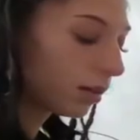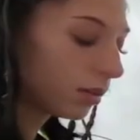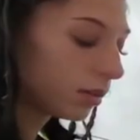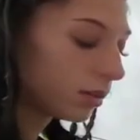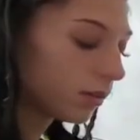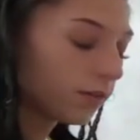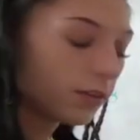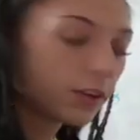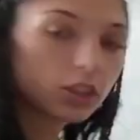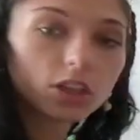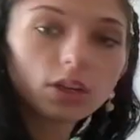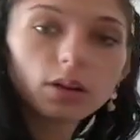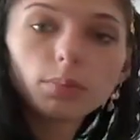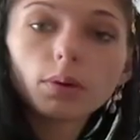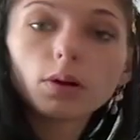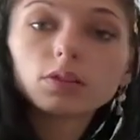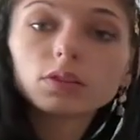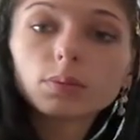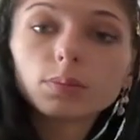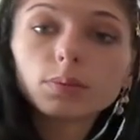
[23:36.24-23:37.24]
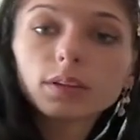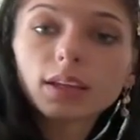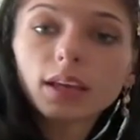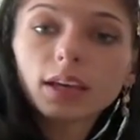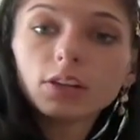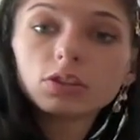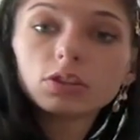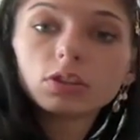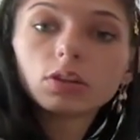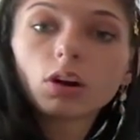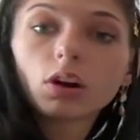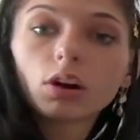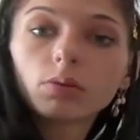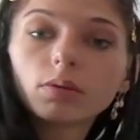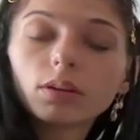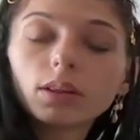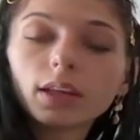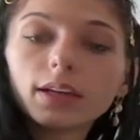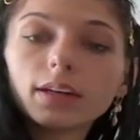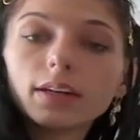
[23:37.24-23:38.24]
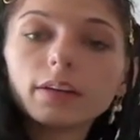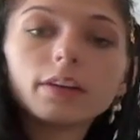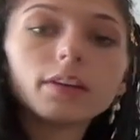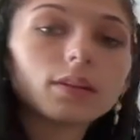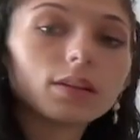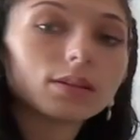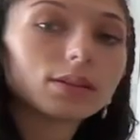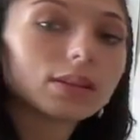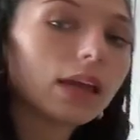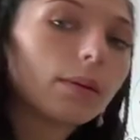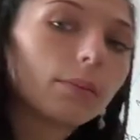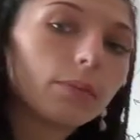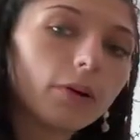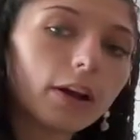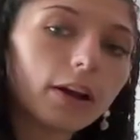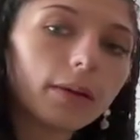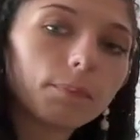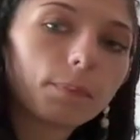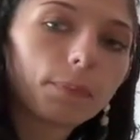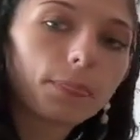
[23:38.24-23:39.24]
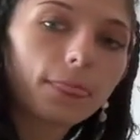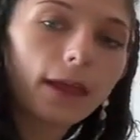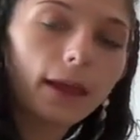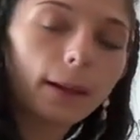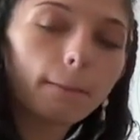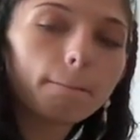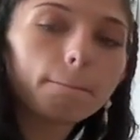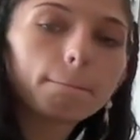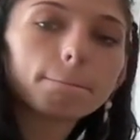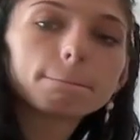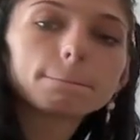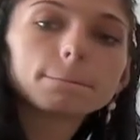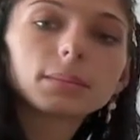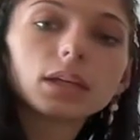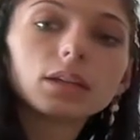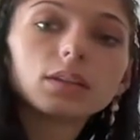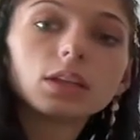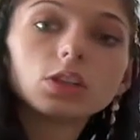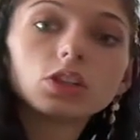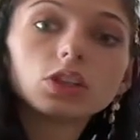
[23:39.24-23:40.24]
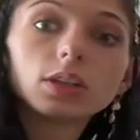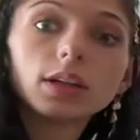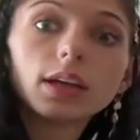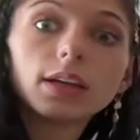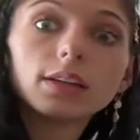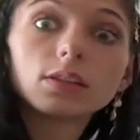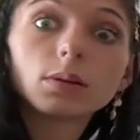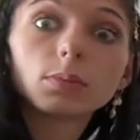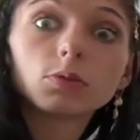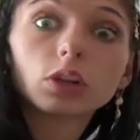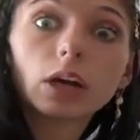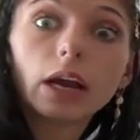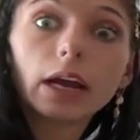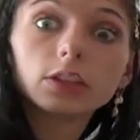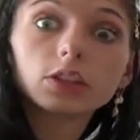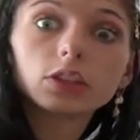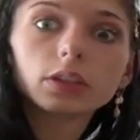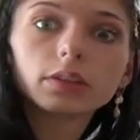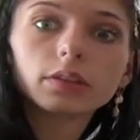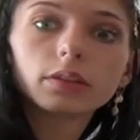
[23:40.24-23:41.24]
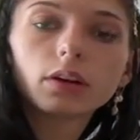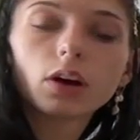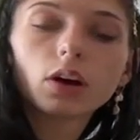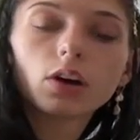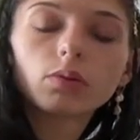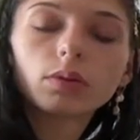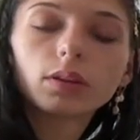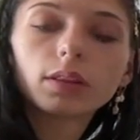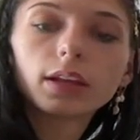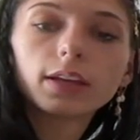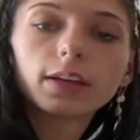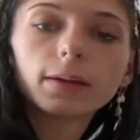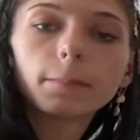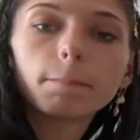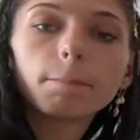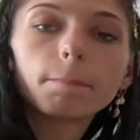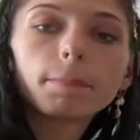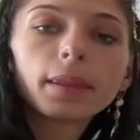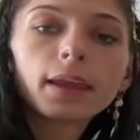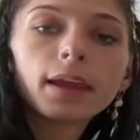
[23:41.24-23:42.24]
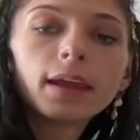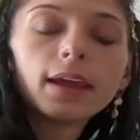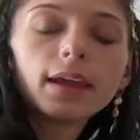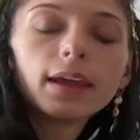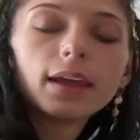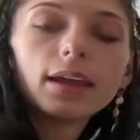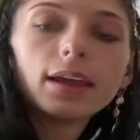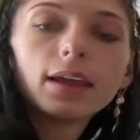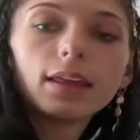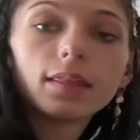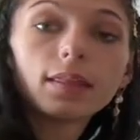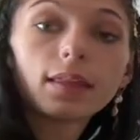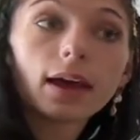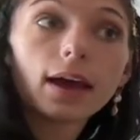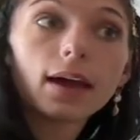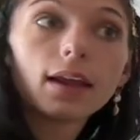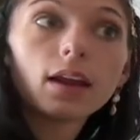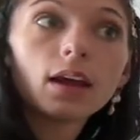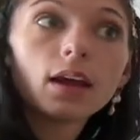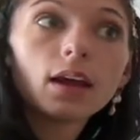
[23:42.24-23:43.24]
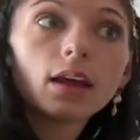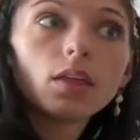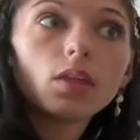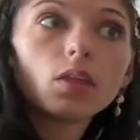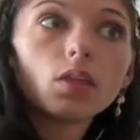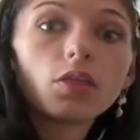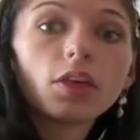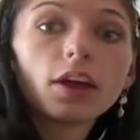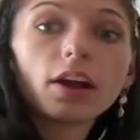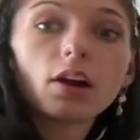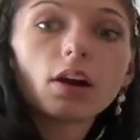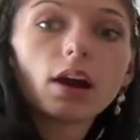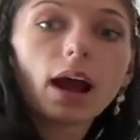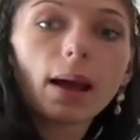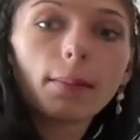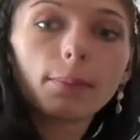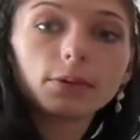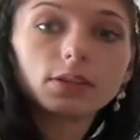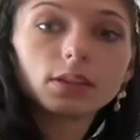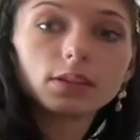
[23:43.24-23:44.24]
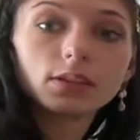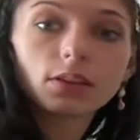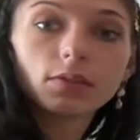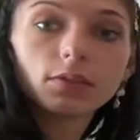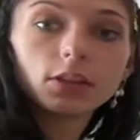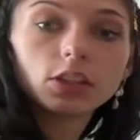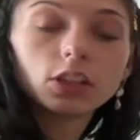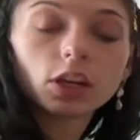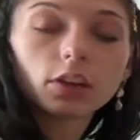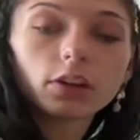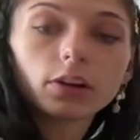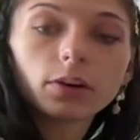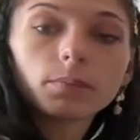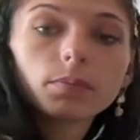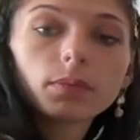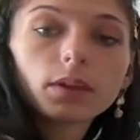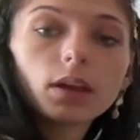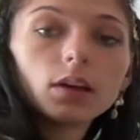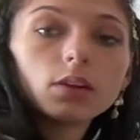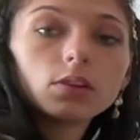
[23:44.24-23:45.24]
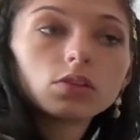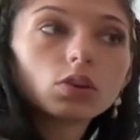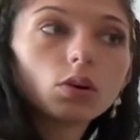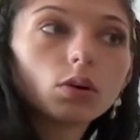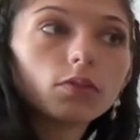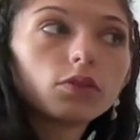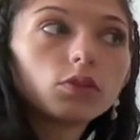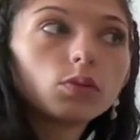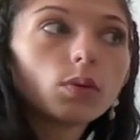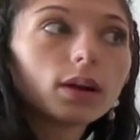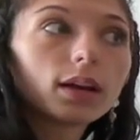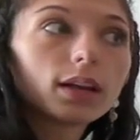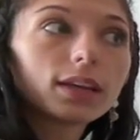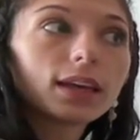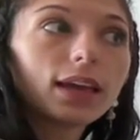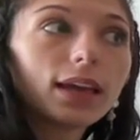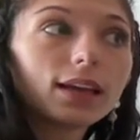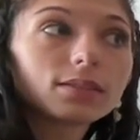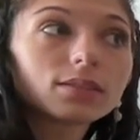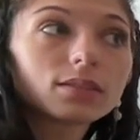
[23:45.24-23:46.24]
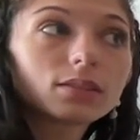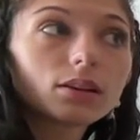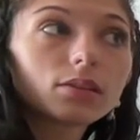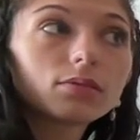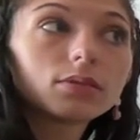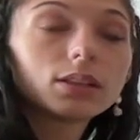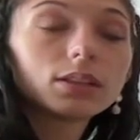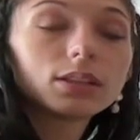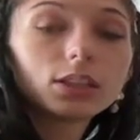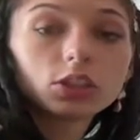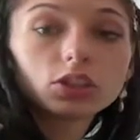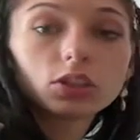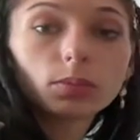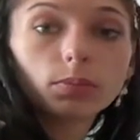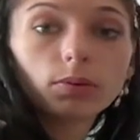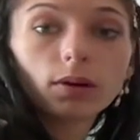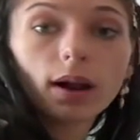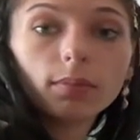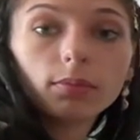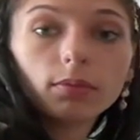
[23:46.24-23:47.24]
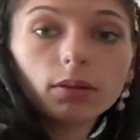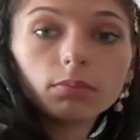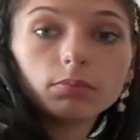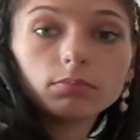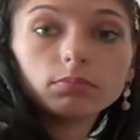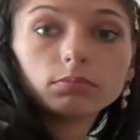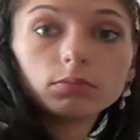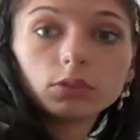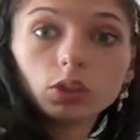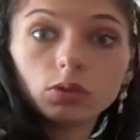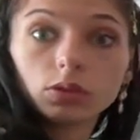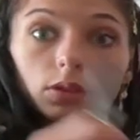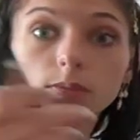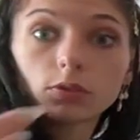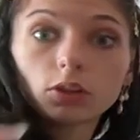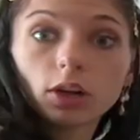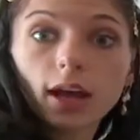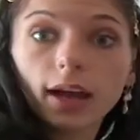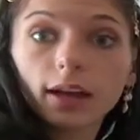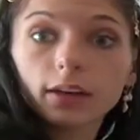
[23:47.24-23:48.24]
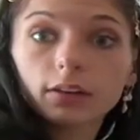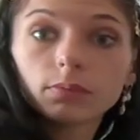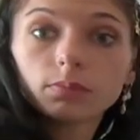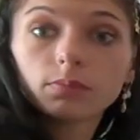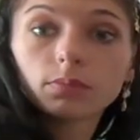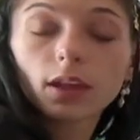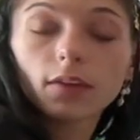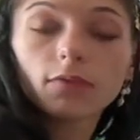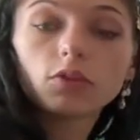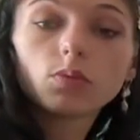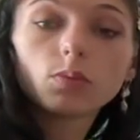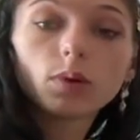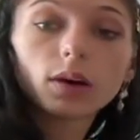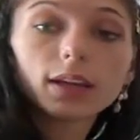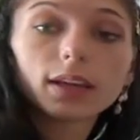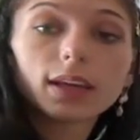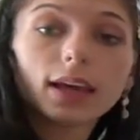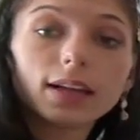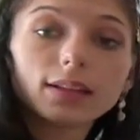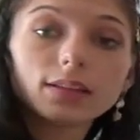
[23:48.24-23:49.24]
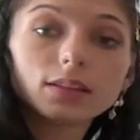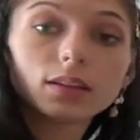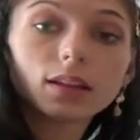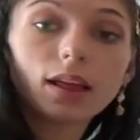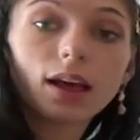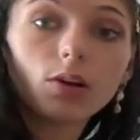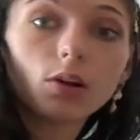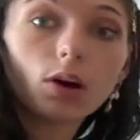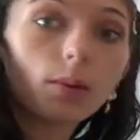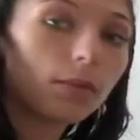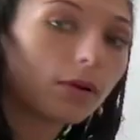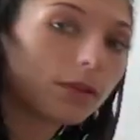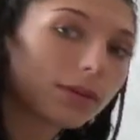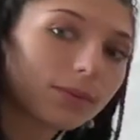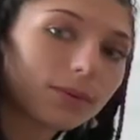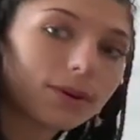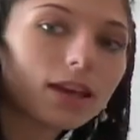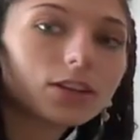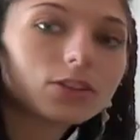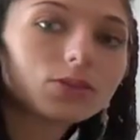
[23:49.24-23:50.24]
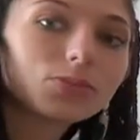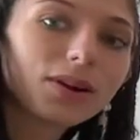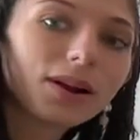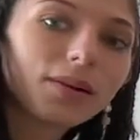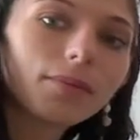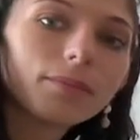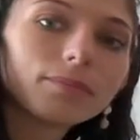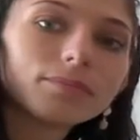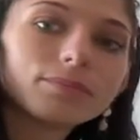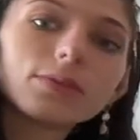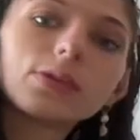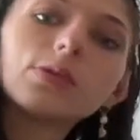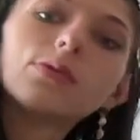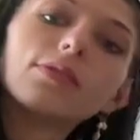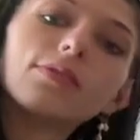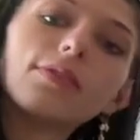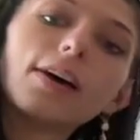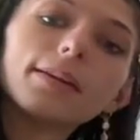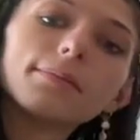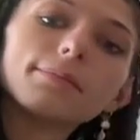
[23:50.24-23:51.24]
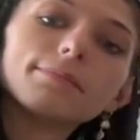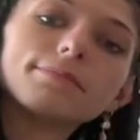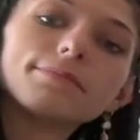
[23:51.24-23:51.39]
Division and multiplication are related in the same way that addition and subtraction are related, in that they are opposites of each other. So if you want to cancel out an addition problem, you subtract. If you want to cancel out a multiplication problem, you divide.